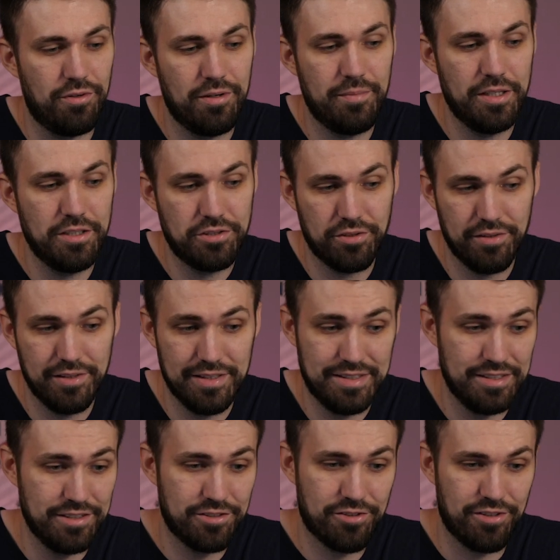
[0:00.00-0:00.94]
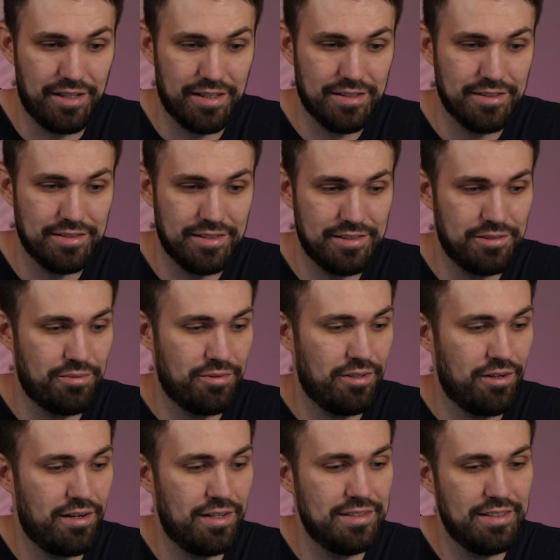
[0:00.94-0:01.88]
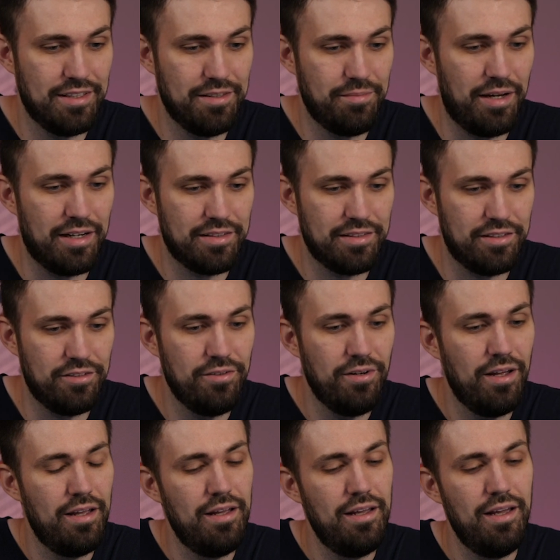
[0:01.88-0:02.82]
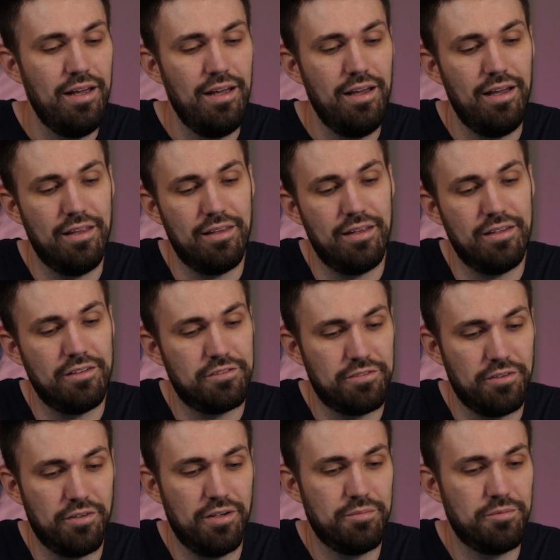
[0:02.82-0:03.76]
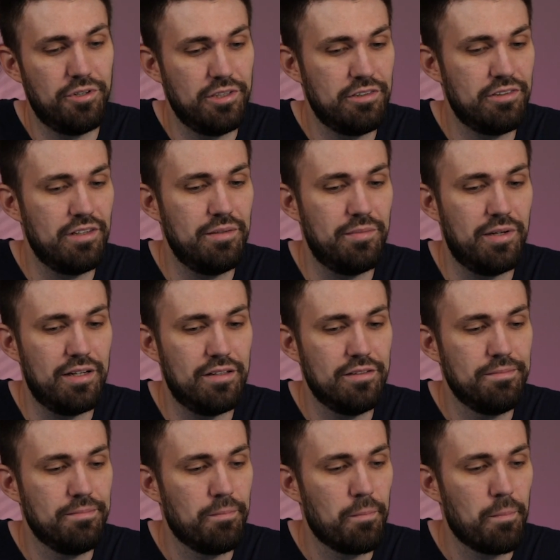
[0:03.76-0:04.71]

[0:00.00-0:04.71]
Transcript: want to make sure this is correct because this is where they're going to send it back to you. And then your phone number and your email.